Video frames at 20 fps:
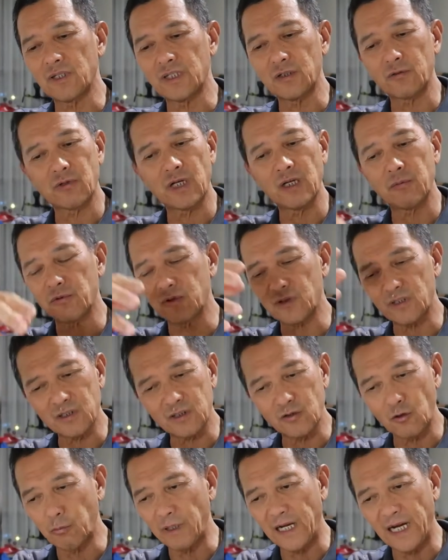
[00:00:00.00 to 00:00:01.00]
And they were able to
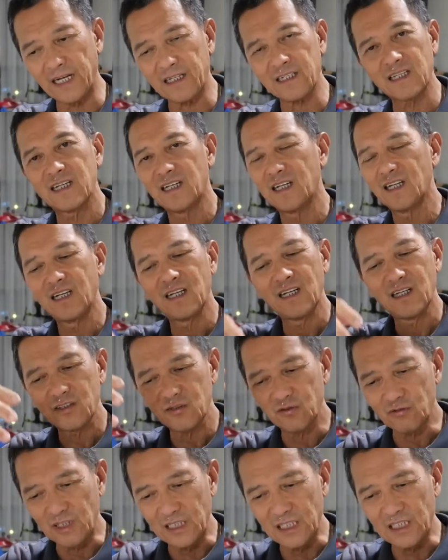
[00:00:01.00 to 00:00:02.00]
go back
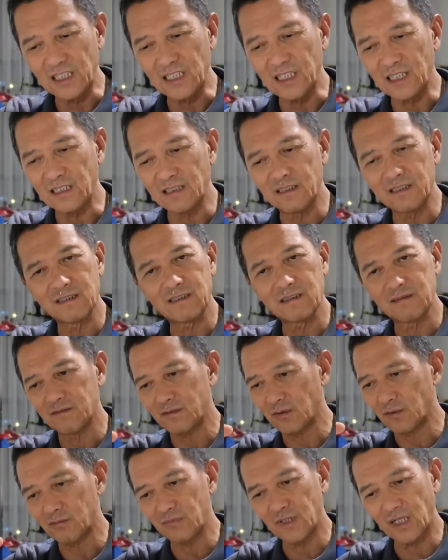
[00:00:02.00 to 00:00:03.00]
to
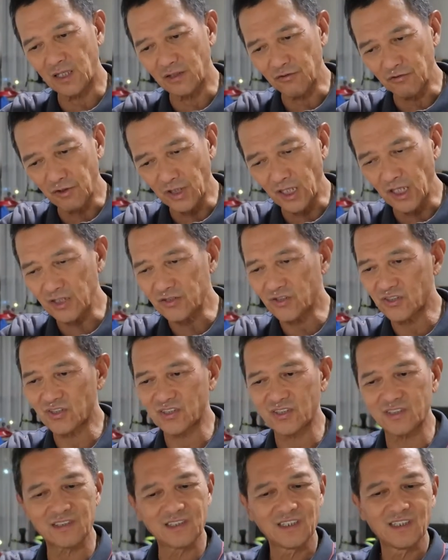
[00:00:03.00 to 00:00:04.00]
eating uh,
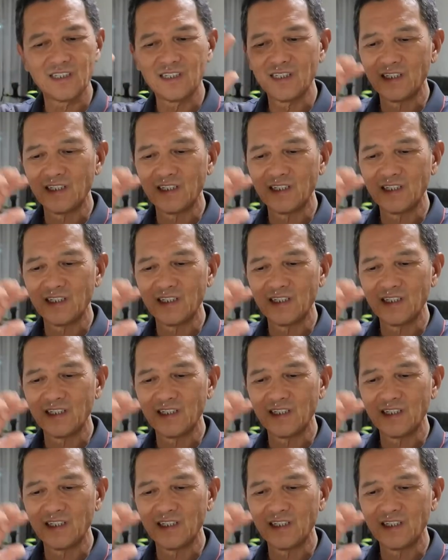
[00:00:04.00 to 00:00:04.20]
nuts,